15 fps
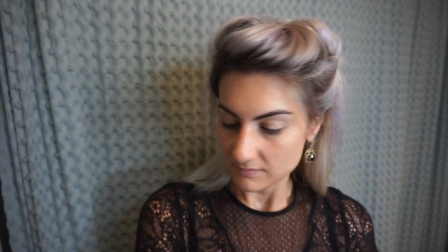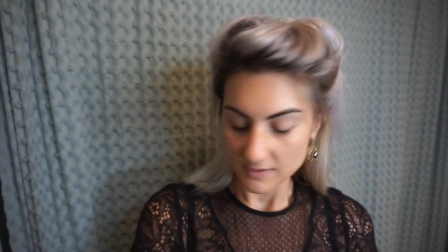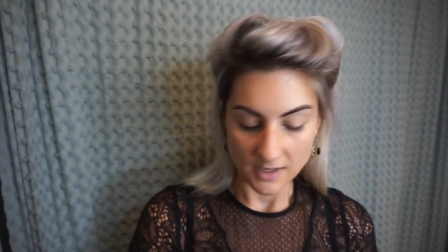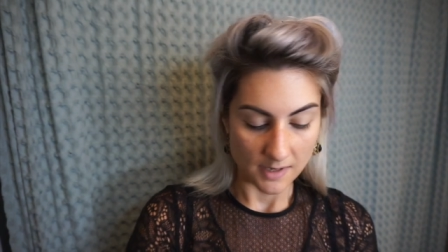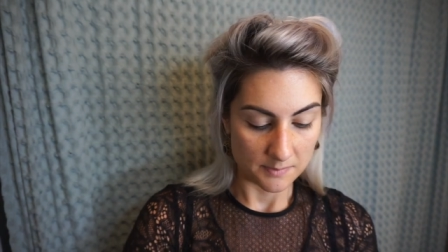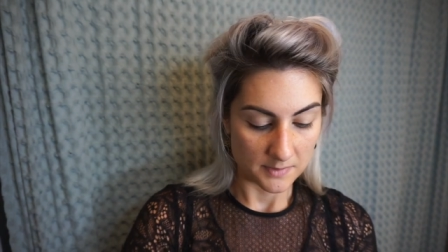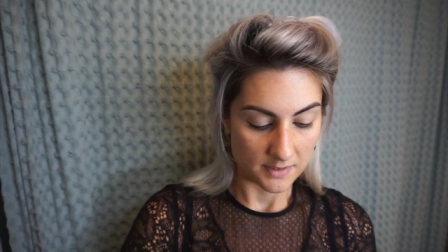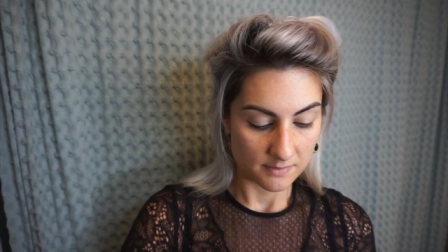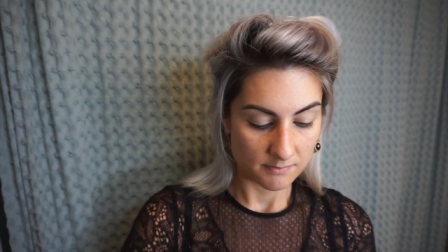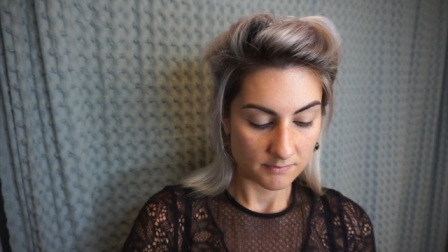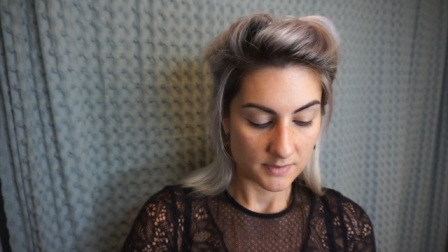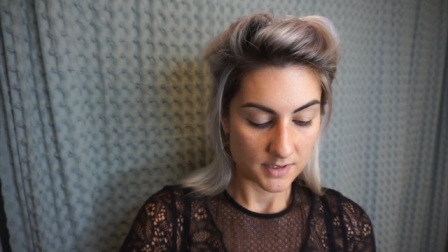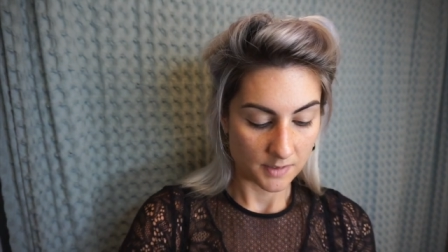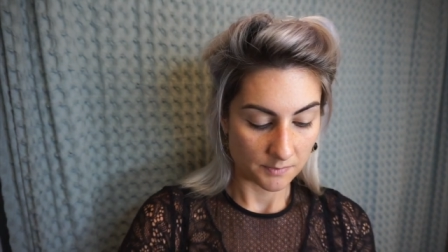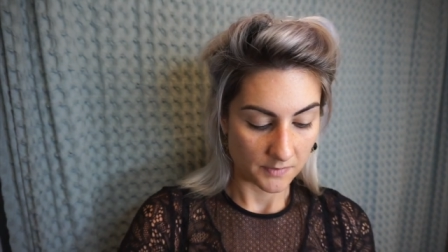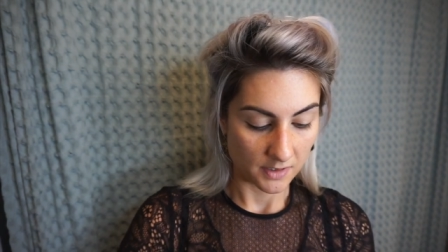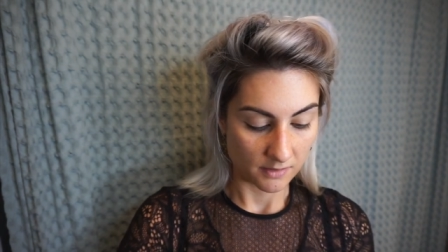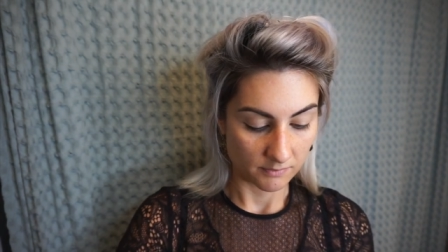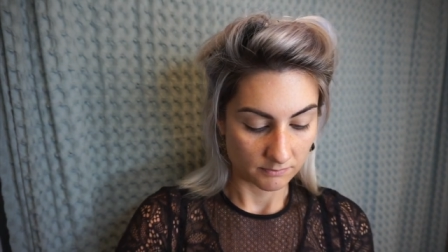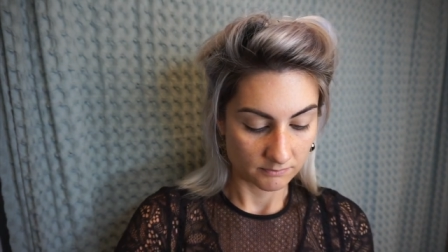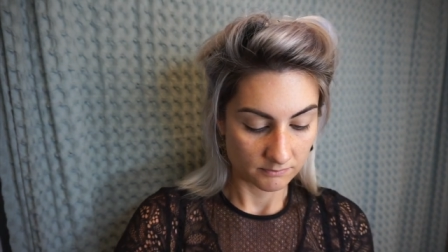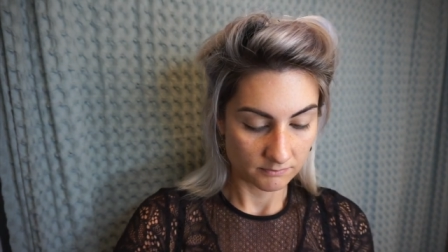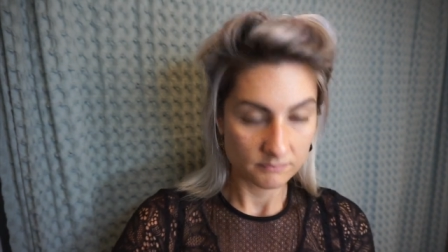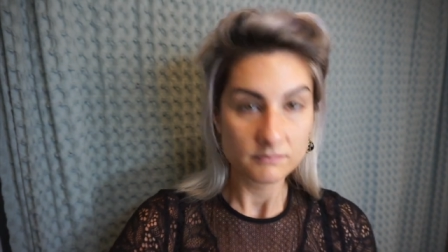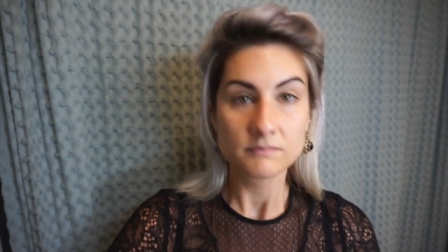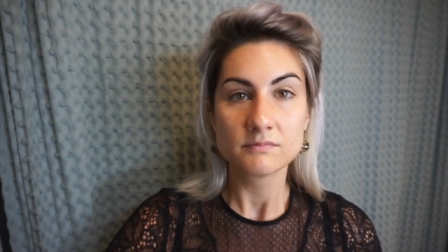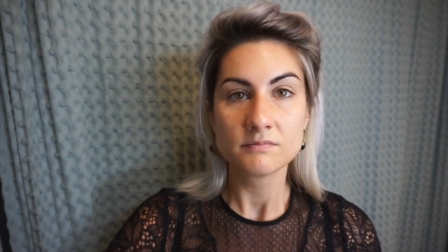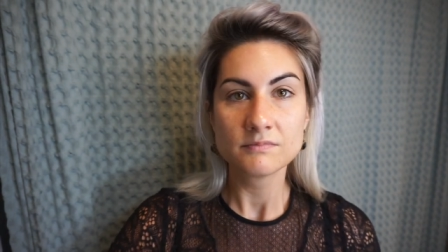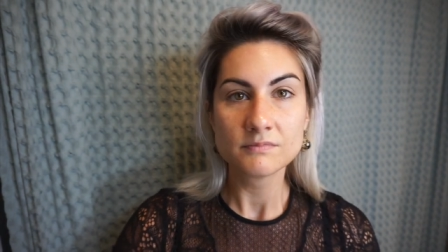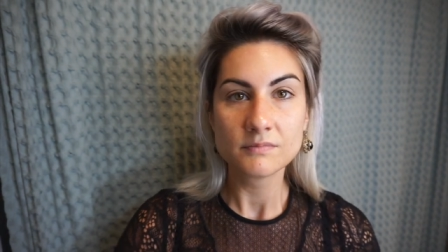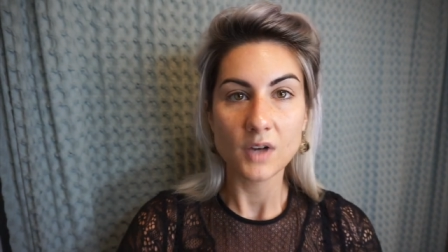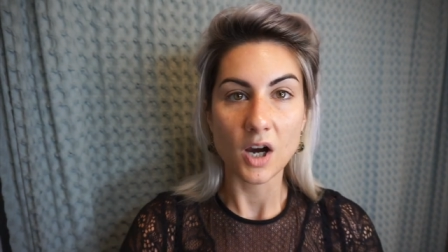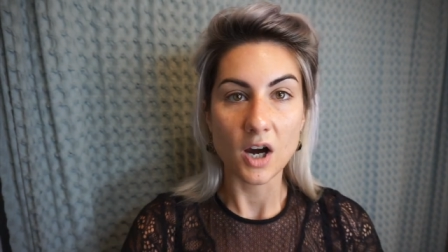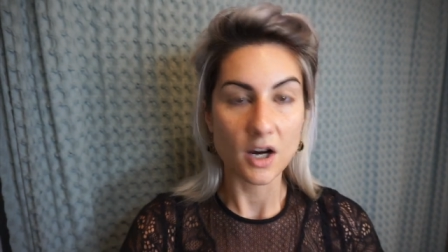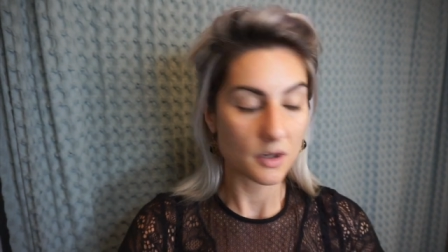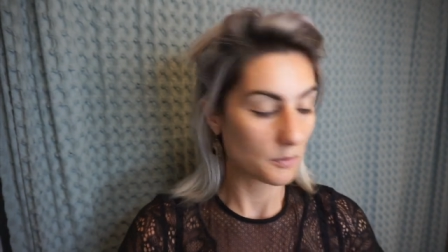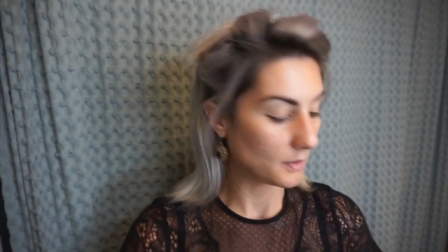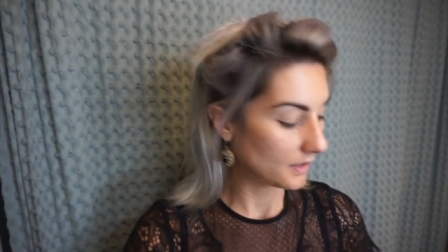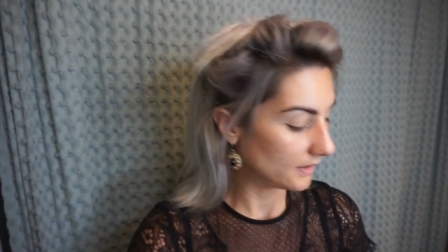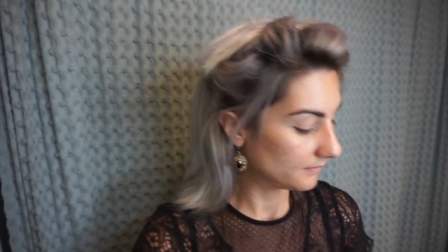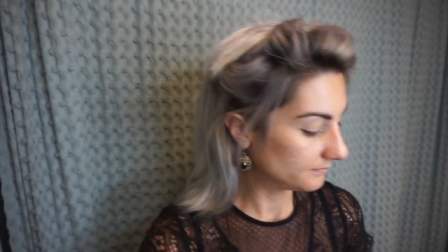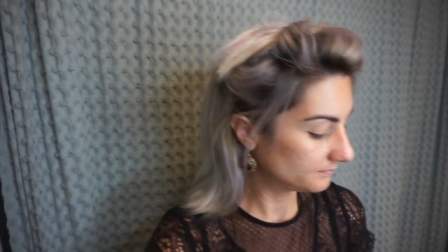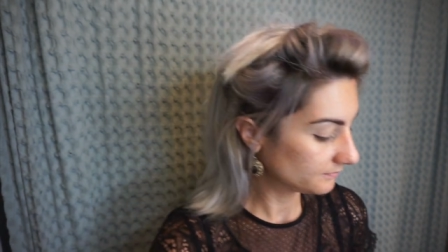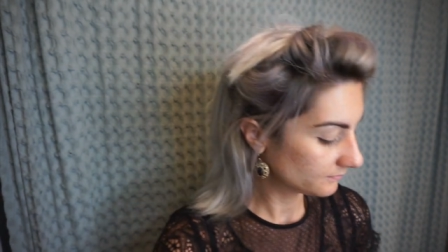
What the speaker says: named it something aqua,